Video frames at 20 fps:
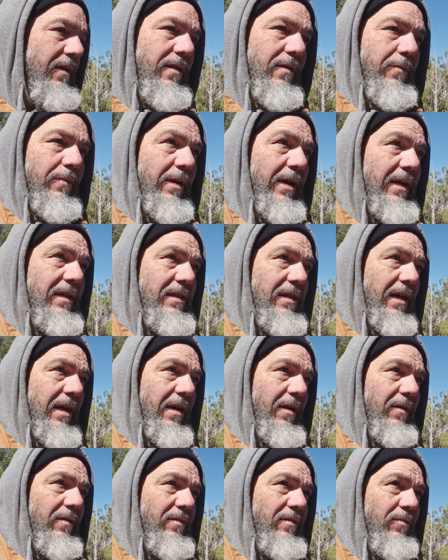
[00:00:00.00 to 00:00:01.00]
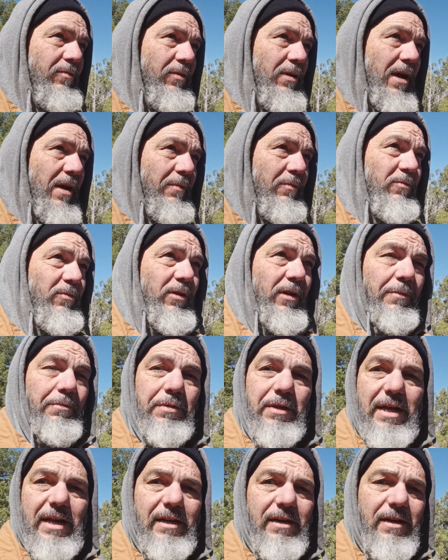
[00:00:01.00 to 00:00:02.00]
But we're not really
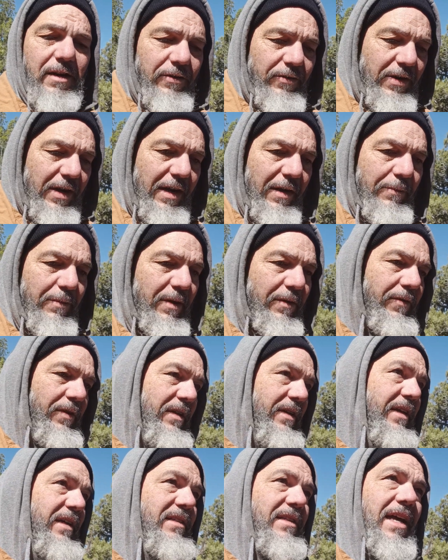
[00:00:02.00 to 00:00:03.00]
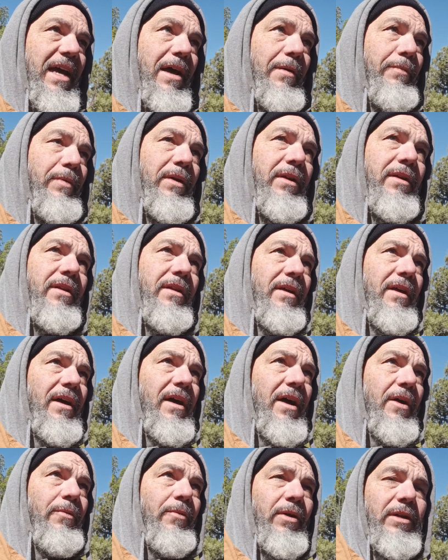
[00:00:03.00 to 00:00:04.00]
planning on rain, but if it does happen,
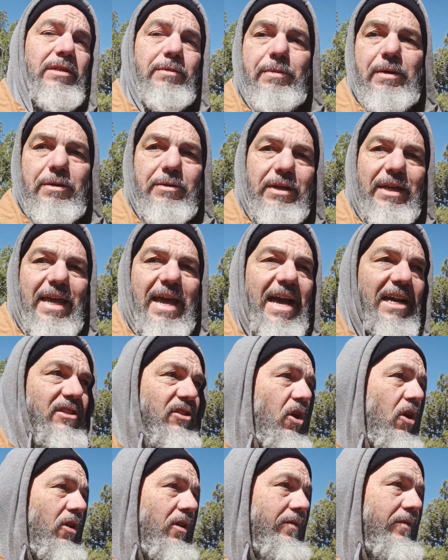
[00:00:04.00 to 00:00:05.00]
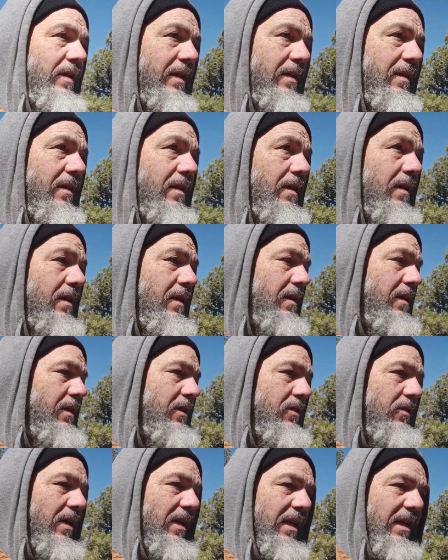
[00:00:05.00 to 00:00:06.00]
I want to be able to catch all of it.
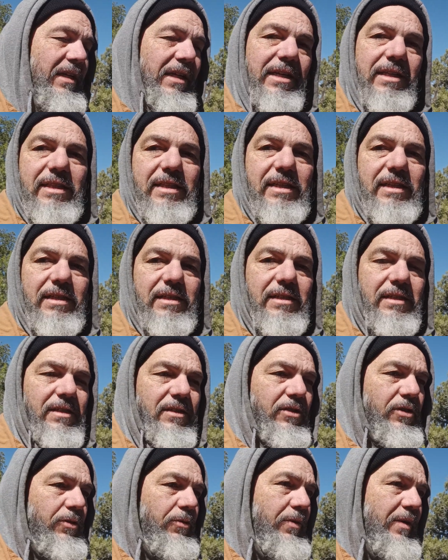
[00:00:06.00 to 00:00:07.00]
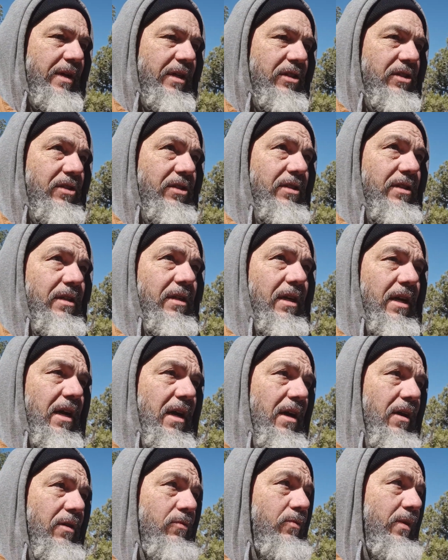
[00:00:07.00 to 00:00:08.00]
So I need to get this 2-inch
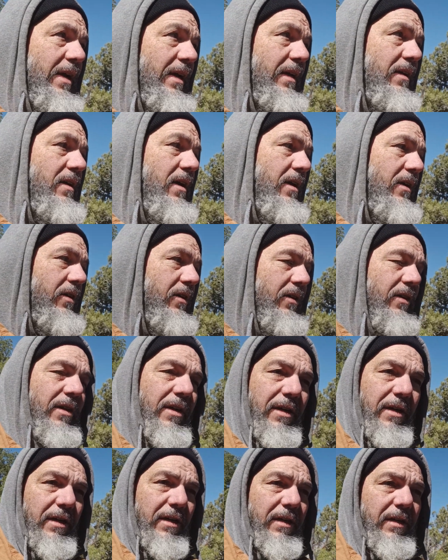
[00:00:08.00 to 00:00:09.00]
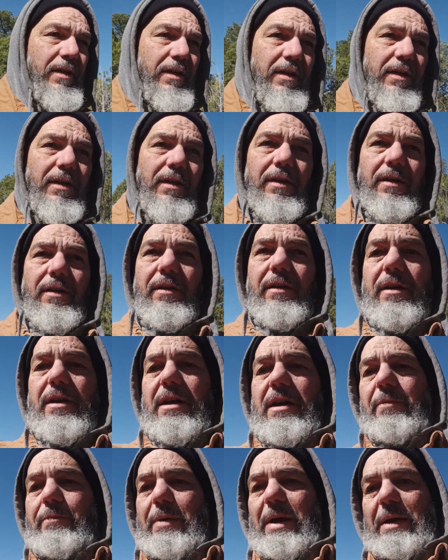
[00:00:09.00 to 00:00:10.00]
rain gutter
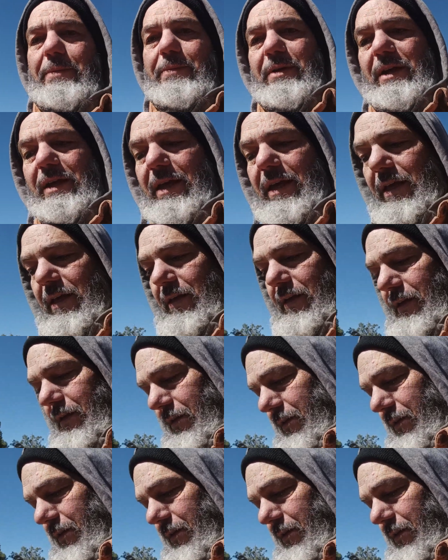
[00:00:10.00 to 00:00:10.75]
piping in,